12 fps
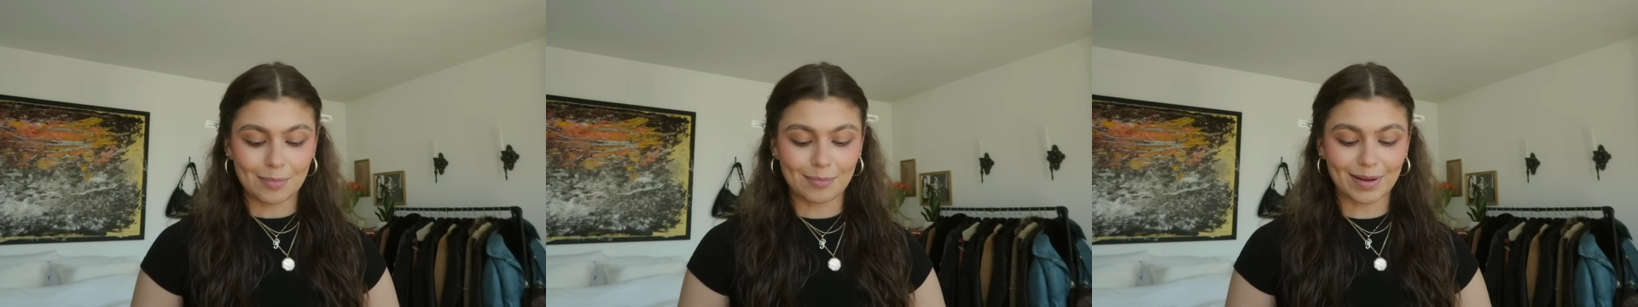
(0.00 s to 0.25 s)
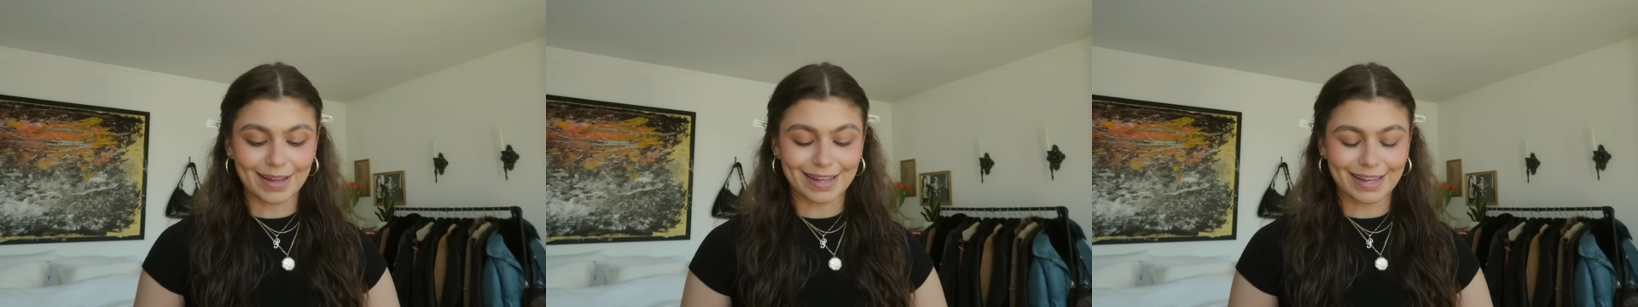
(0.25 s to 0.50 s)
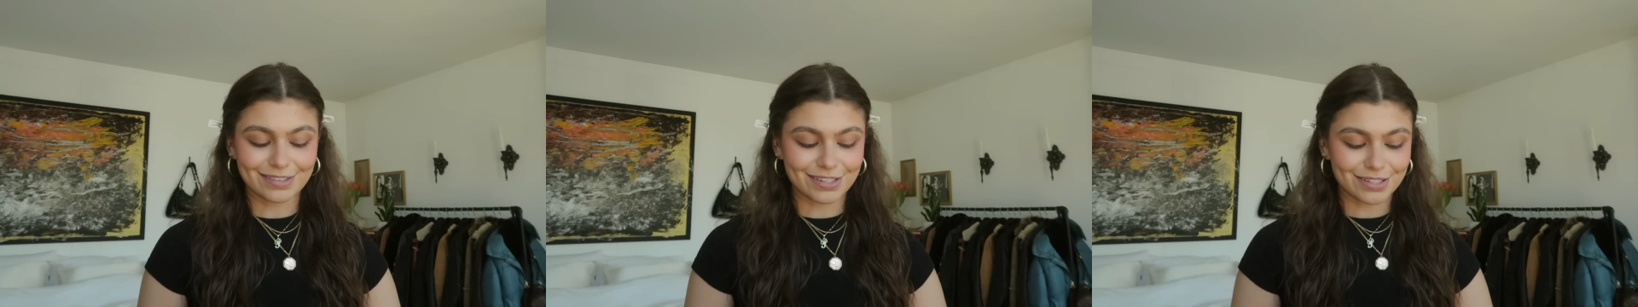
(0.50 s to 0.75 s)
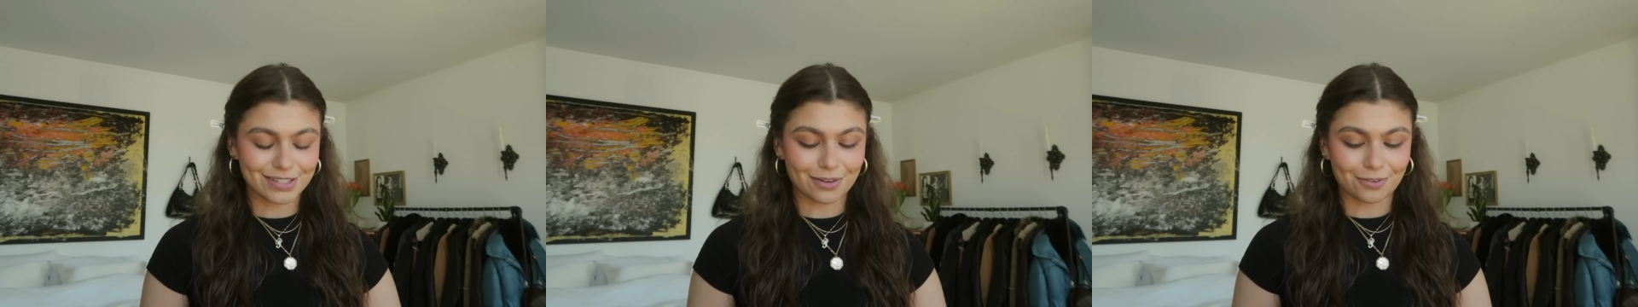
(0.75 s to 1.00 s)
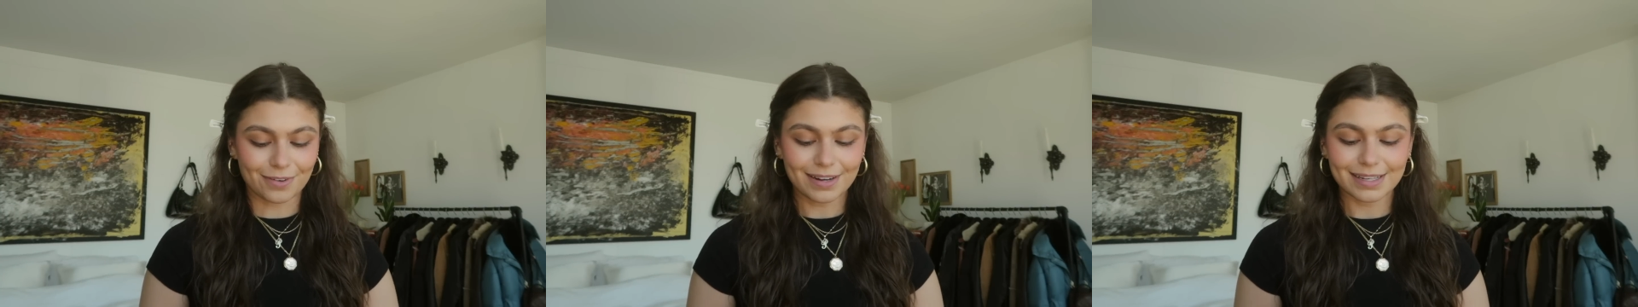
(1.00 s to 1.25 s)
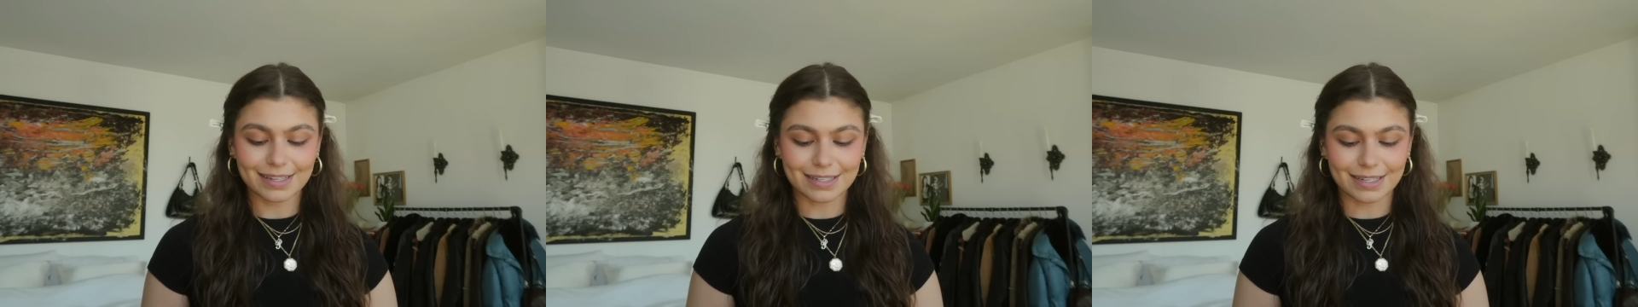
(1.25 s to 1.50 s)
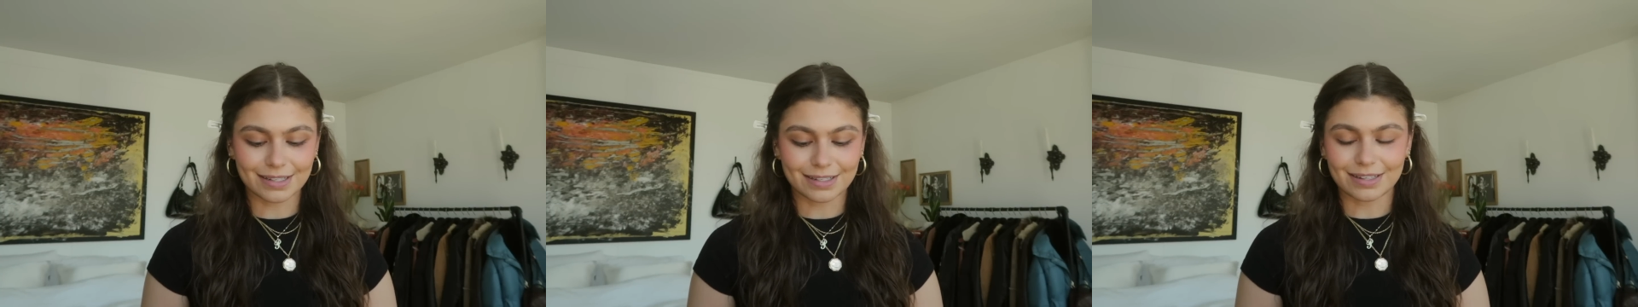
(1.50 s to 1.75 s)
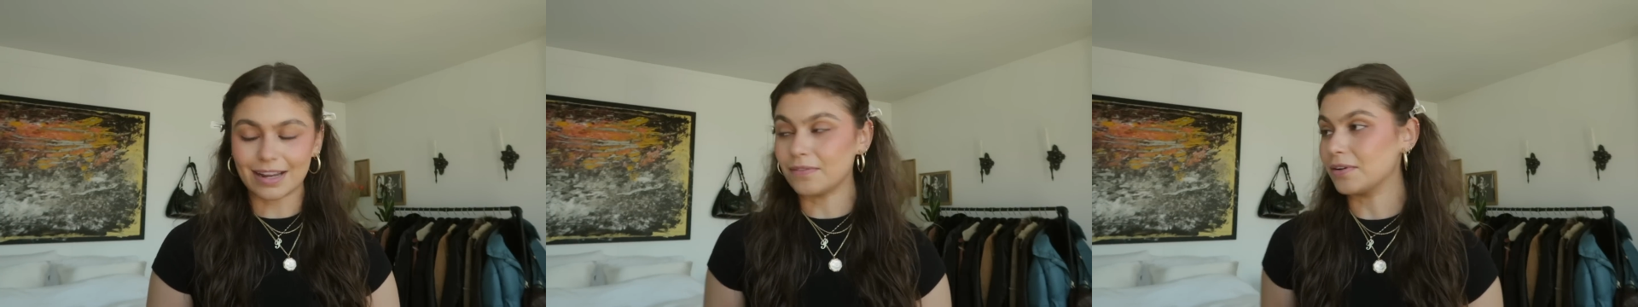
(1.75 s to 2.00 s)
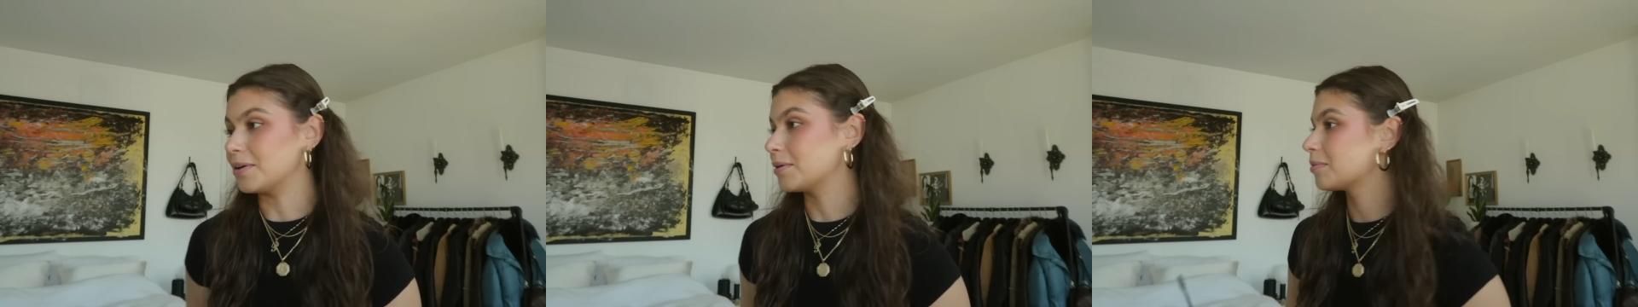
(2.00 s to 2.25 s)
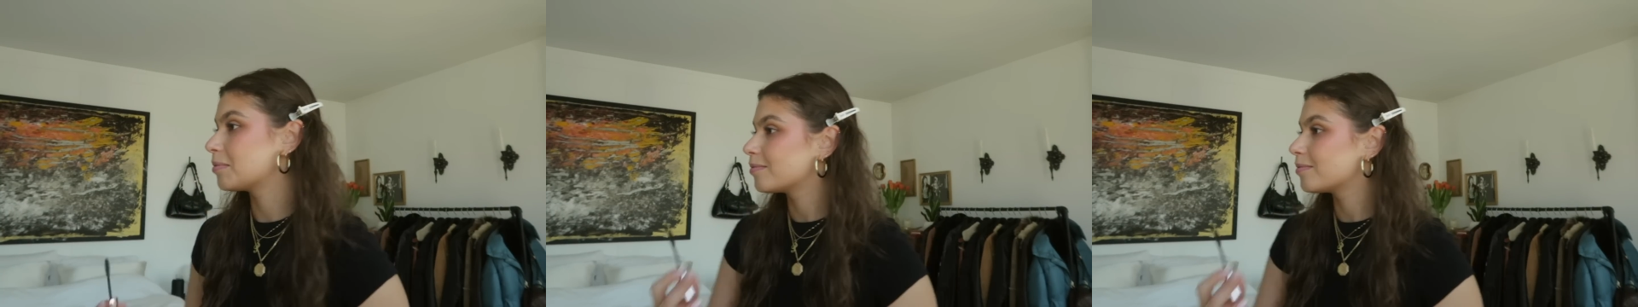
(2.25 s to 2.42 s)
But it's just so funny because I never